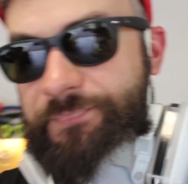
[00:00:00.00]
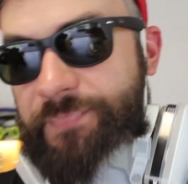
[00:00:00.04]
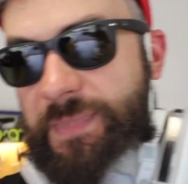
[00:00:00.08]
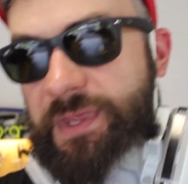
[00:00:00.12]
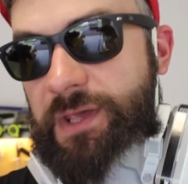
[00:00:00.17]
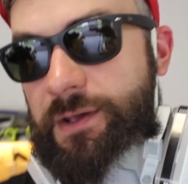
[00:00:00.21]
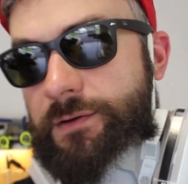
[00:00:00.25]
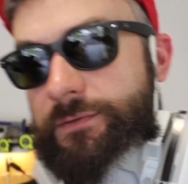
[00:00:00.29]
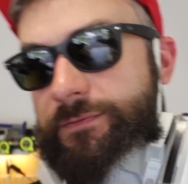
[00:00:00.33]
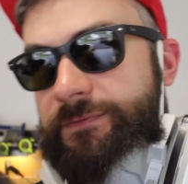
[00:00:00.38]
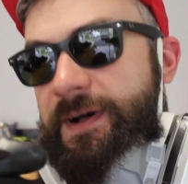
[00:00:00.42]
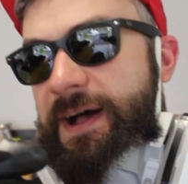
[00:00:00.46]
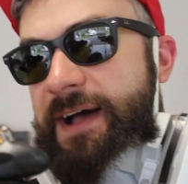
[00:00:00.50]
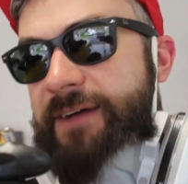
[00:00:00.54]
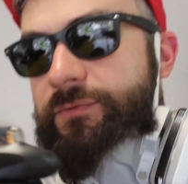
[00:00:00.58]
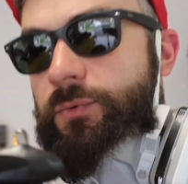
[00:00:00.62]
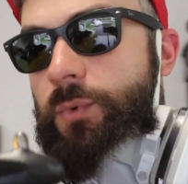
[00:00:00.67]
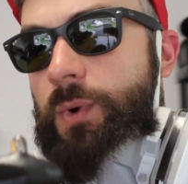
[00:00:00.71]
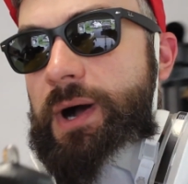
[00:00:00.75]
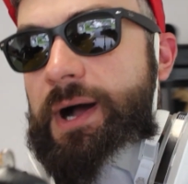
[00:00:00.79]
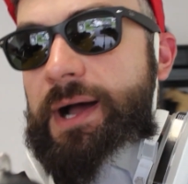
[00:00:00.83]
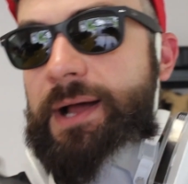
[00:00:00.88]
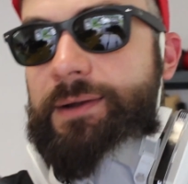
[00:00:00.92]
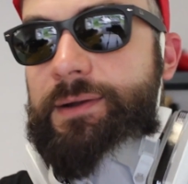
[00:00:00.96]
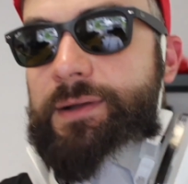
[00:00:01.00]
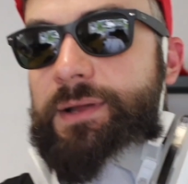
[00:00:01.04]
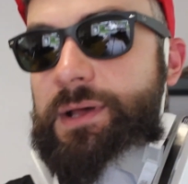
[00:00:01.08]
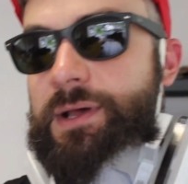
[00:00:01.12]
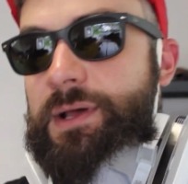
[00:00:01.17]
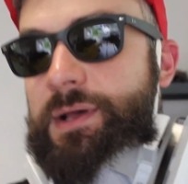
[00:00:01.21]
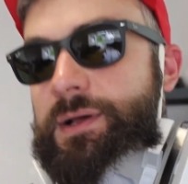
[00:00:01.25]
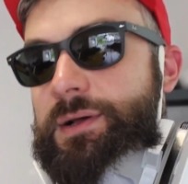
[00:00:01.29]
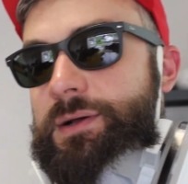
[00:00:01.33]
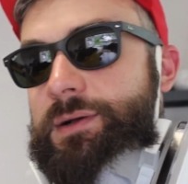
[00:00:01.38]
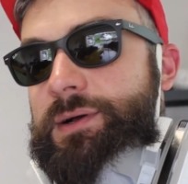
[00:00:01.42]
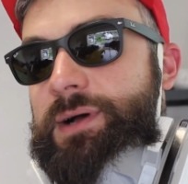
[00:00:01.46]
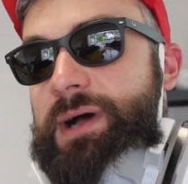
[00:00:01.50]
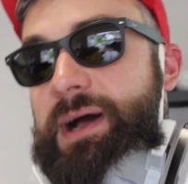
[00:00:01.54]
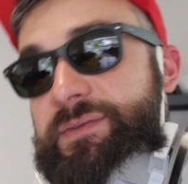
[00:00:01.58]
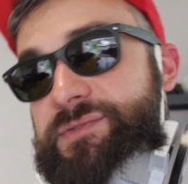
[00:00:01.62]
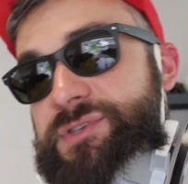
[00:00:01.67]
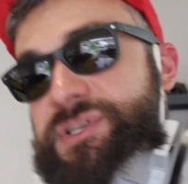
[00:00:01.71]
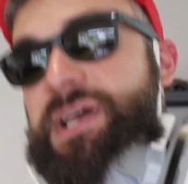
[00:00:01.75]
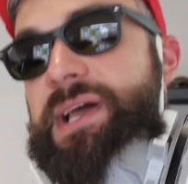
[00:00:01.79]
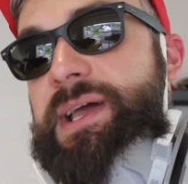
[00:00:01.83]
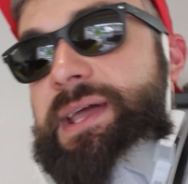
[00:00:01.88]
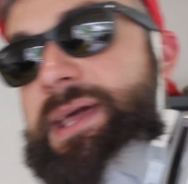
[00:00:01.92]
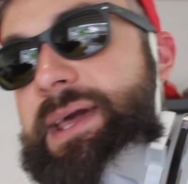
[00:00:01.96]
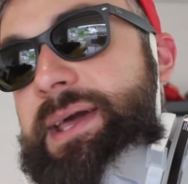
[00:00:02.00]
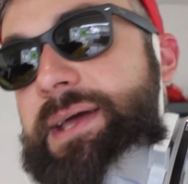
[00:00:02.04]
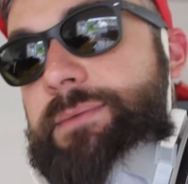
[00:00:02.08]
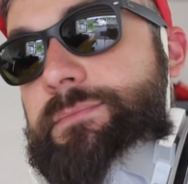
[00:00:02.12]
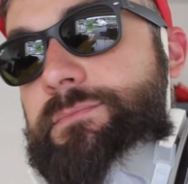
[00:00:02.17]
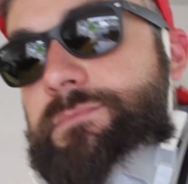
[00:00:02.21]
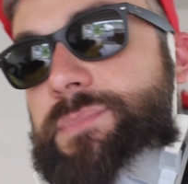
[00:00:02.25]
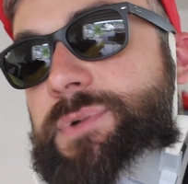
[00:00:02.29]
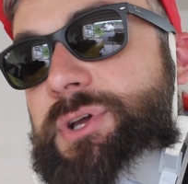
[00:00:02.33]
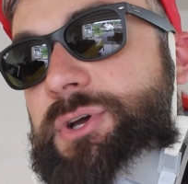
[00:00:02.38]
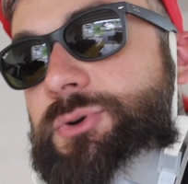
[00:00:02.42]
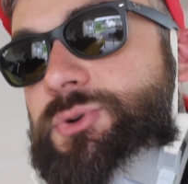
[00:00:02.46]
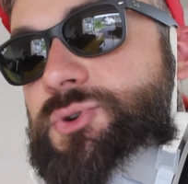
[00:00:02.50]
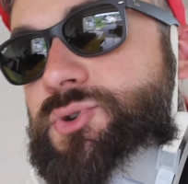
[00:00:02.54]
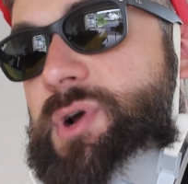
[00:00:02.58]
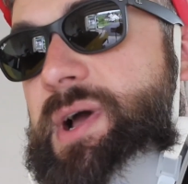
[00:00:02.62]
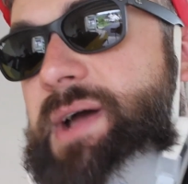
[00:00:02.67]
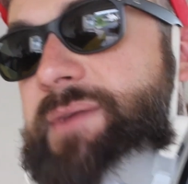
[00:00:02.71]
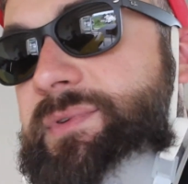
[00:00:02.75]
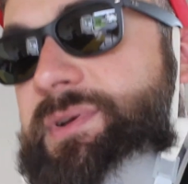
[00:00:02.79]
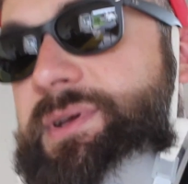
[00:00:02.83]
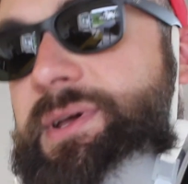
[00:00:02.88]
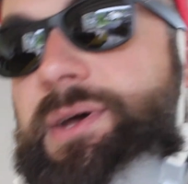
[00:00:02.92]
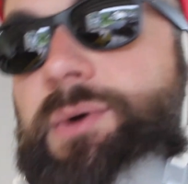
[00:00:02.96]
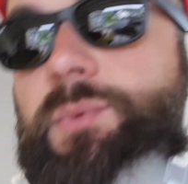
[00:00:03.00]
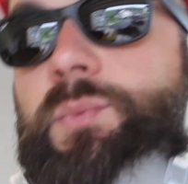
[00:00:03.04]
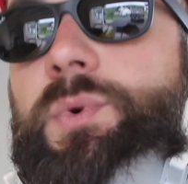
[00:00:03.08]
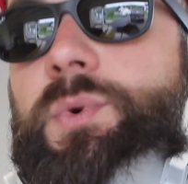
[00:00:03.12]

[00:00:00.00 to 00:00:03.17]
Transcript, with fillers: 5 watt. Obviously I can't go drive and get